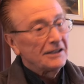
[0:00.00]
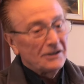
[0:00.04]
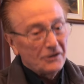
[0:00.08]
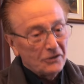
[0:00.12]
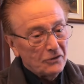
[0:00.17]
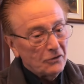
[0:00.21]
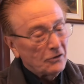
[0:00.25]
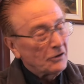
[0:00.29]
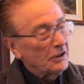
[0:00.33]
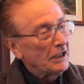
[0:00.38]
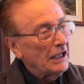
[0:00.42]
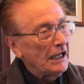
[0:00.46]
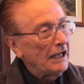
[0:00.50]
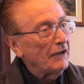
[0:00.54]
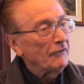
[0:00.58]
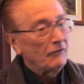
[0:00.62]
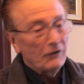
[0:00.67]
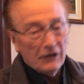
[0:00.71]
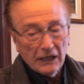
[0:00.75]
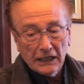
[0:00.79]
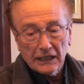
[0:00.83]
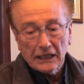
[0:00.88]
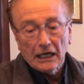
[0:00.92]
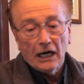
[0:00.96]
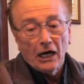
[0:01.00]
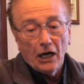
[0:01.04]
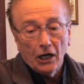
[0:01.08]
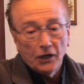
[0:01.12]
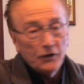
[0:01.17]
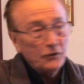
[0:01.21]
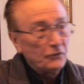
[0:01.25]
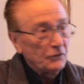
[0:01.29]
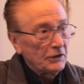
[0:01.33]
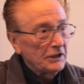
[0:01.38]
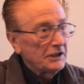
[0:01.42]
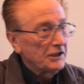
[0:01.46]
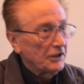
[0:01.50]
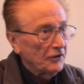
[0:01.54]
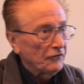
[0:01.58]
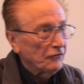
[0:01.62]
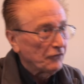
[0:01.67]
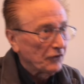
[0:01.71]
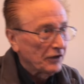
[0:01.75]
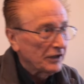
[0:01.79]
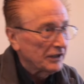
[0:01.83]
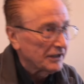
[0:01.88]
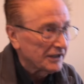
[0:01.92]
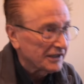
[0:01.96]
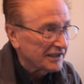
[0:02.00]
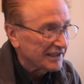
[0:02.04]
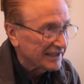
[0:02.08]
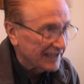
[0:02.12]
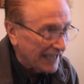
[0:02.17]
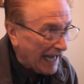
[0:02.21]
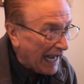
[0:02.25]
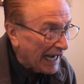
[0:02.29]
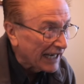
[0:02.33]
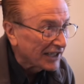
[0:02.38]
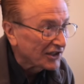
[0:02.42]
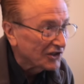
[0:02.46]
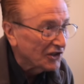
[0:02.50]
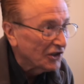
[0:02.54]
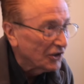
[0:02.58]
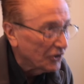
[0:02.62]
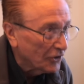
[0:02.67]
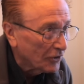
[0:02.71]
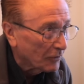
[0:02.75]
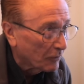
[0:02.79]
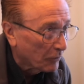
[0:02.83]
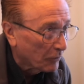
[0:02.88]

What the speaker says: you don't have like 100 different stocks in your